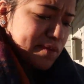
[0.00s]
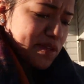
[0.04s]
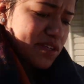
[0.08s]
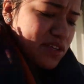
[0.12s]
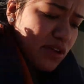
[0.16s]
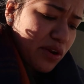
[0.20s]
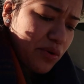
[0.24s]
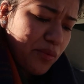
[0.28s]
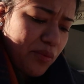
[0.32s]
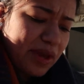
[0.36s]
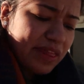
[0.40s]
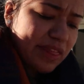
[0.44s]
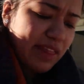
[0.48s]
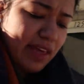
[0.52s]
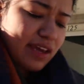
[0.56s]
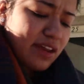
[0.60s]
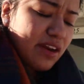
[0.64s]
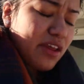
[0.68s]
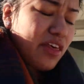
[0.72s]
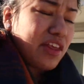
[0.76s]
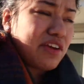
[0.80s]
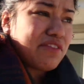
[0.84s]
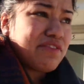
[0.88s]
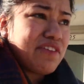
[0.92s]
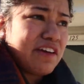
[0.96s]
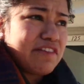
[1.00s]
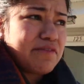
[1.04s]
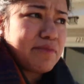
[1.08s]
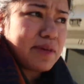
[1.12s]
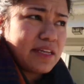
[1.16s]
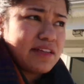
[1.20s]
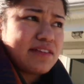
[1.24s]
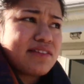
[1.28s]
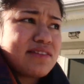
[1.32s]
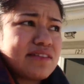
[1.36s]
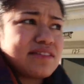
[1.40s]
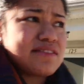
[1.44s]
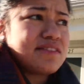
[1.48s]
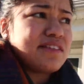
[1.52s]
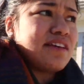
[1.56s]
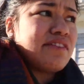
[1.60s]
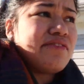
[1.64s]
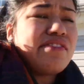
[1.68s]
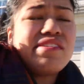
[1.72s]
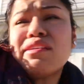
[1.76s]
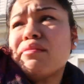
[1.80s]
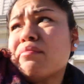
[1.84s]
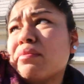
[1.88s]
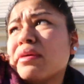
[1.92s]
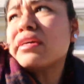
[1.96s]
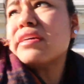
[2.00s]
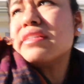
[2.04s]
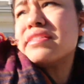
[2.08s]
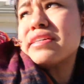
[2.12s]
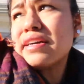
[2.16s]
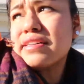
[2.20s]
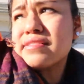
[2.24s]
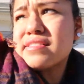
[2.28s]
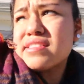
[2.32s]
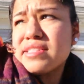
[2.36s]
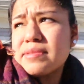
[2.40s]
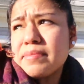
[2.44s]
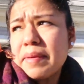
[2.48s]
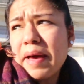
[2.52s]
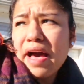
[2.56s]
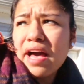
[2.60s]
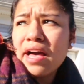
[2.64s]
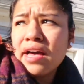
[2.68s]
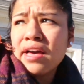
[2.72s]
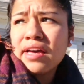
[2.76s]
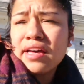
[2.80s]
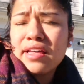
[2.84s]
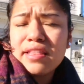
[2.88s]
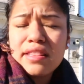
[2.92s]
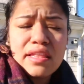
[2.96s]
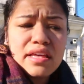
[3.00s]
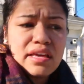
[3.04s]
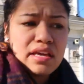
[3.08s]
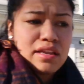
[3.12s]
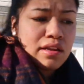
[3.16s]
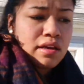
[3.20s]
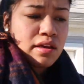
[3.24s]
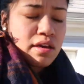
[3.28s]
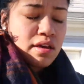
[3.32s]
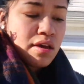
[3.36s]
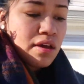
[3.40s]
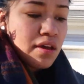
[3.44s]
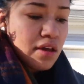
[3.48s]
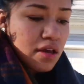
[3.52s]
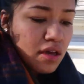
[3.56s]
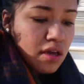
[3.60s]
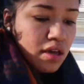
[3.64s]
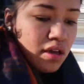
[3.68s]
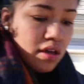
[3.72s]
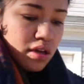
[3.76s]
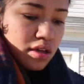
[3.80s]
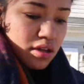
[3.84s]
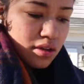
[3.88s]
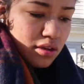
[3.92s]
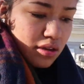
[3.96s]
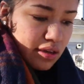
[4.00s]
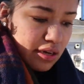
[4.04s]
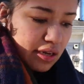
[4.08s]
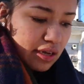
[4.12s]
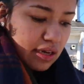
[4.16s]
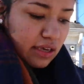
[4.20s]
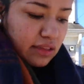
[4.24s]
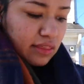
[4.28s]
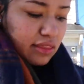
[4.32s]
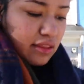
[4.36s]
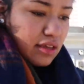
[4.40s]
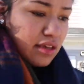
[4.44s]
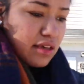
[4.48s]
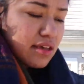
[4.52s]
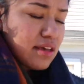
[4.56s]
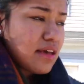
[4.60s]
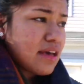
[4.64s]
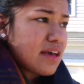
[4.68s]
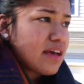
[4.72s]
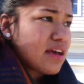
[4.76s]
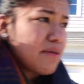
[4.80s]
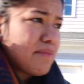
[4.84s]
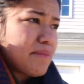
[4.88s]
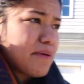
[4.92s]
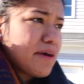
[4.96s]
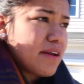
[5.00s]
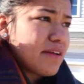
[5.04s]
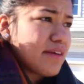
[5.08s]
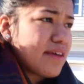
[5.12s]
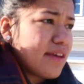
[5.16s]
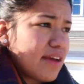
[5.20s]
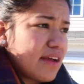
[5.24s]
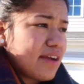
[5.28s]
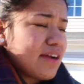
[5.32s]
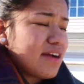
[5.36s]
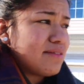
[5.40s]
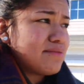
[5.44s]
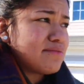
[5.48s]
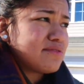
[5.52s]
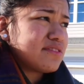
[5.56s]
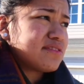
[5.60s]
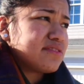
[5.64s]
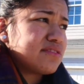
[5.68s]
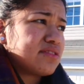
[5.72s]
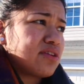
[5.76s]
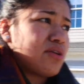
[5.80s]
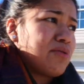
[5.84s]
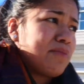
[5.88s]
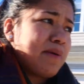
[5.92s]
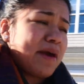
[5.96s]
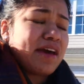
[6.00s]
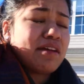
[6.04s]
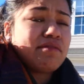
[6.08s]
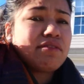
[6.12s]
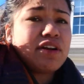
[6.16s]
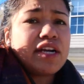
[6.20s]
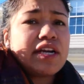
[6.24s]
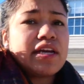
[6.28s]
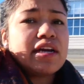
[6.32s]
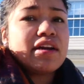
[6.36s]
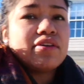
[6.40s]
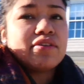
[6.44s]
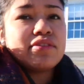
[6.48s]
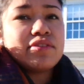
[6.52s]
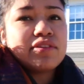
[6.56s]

I'm gonna wait like another 5 minutes to see if anybody texts back, and then I'm gonna get the heck up out of here. I'm so mad right now.